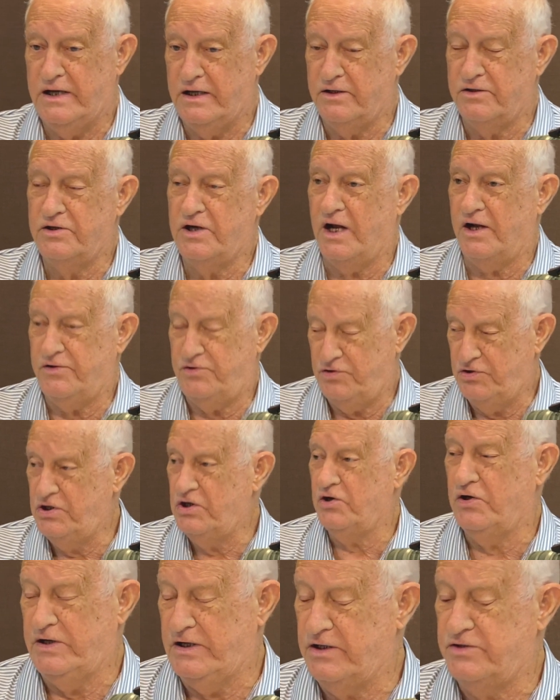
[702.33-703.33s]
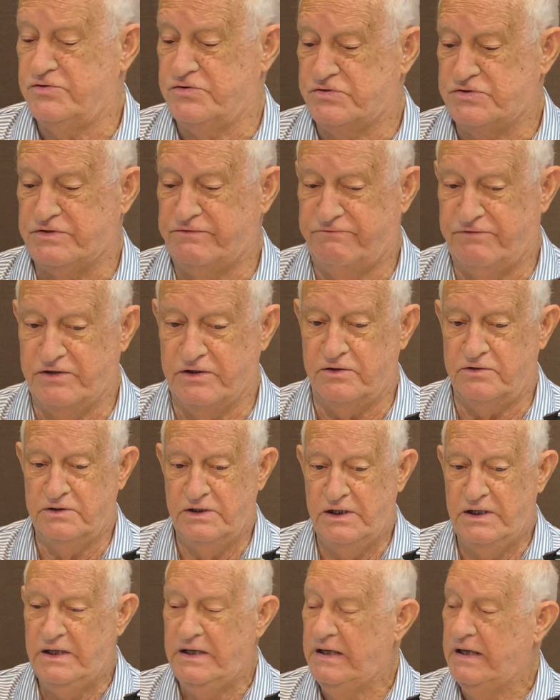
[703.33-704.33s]
not near Hendersonville,
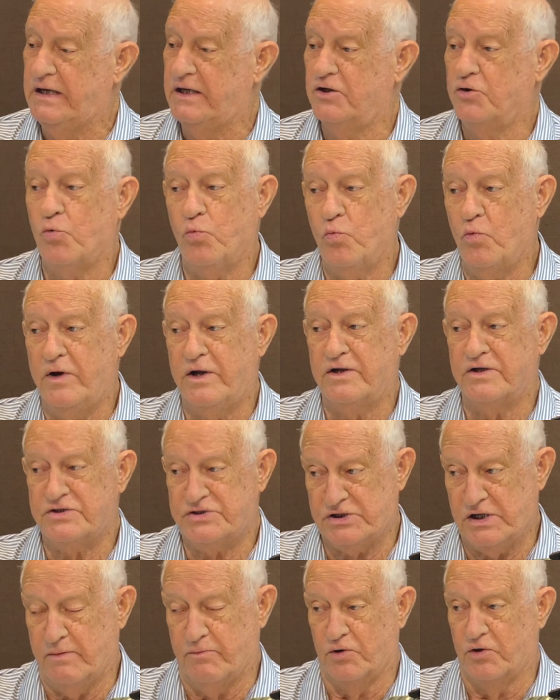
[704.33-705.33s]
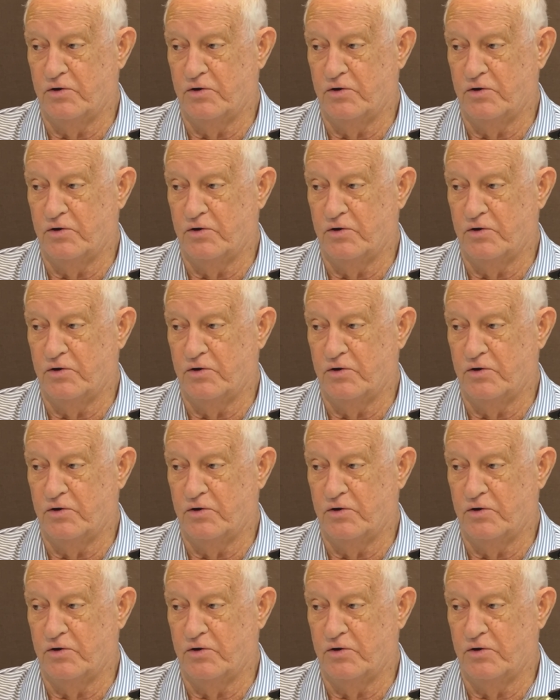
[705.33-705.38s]
in the summer.